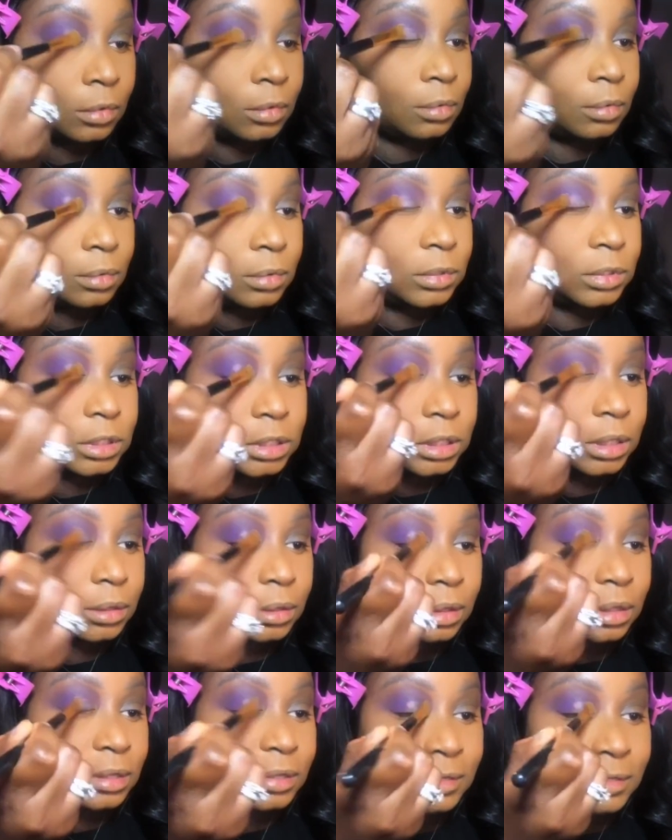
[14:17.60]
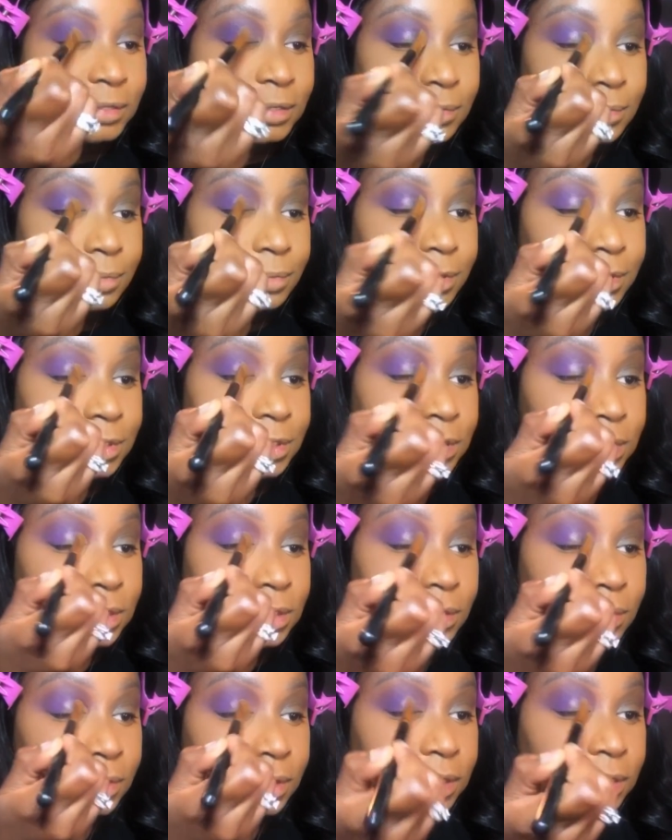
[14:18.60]
So this, we're just
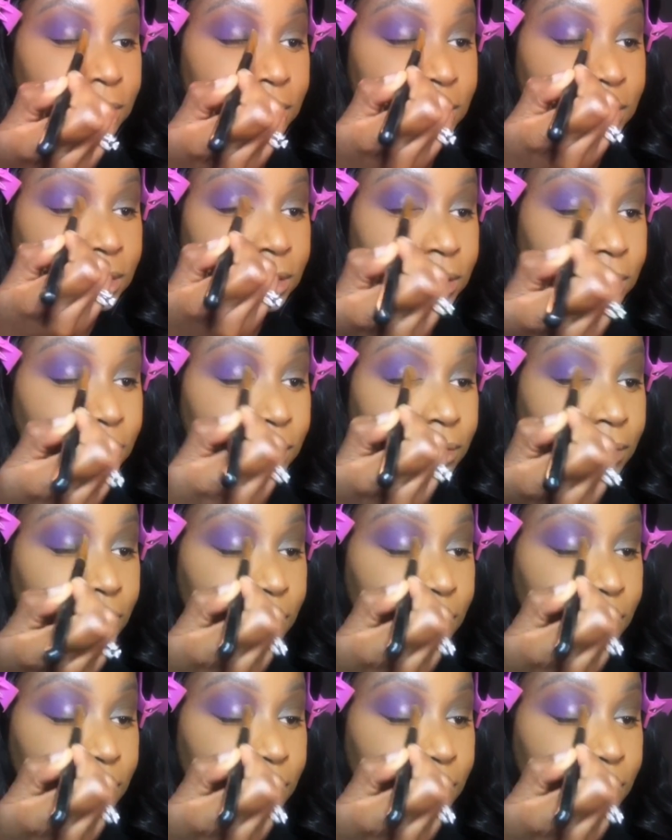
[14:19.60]
going to